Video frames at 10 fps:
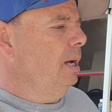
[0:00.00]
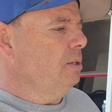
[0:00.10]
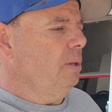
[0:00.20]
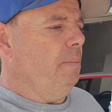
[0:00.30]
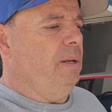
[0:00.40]

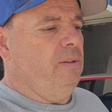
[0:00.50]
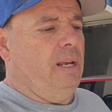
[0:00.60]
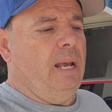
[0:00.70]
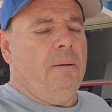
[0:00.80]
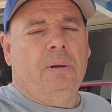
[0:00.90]
So that being
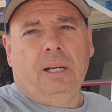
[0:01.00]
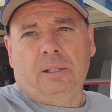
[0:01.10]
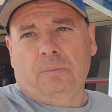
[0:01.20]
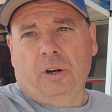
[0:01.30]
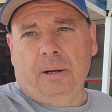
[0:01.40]
said, I
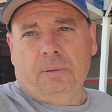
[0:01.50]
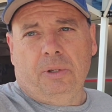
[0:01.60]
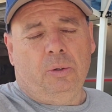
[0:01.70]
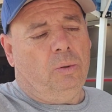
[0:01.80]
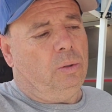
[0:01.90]
can grab some
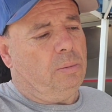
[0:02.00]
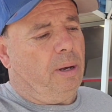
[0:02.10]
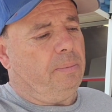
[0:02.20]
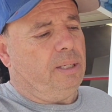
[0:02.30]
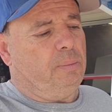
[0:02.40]
tools,
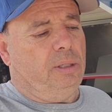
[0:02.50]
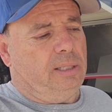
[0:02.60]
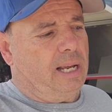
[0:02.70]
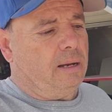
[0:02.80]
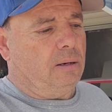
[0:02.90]
pop these
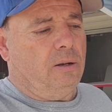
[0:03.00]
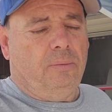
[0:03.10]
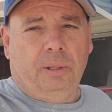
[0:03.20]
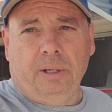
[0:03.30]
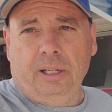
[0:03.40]
plugs out.
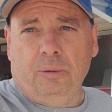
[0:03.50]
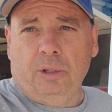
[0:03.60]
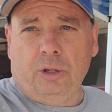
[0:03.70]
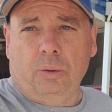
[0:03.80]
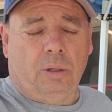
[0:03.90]
Hopefully I don't get too
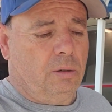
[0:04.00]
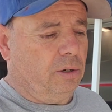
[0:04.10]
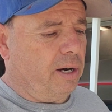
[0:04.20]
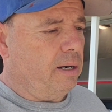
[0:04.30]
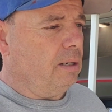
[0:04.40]
much coolant on
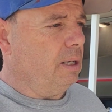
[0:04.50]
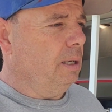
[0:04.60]
the ground.